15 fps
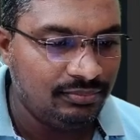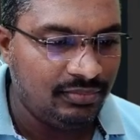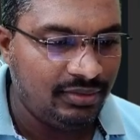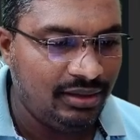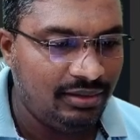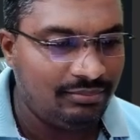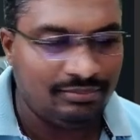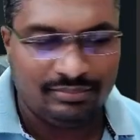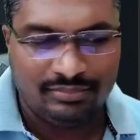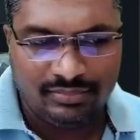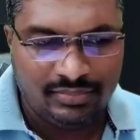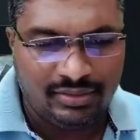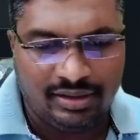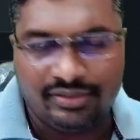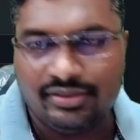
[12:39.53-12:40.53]
Yeah,
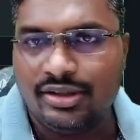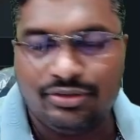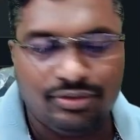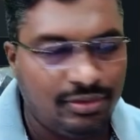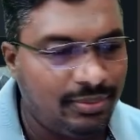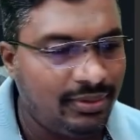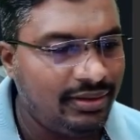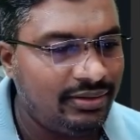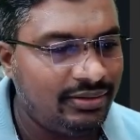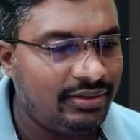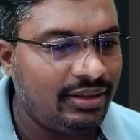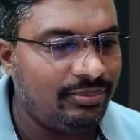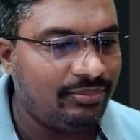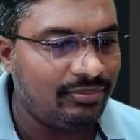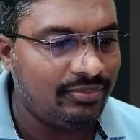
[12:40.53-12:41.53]
results will be
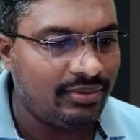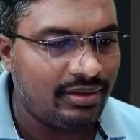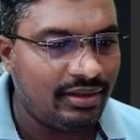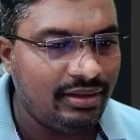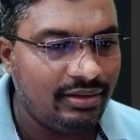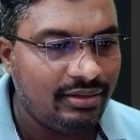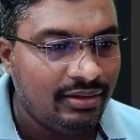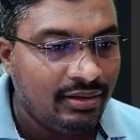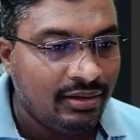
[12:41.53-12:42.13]
same, right?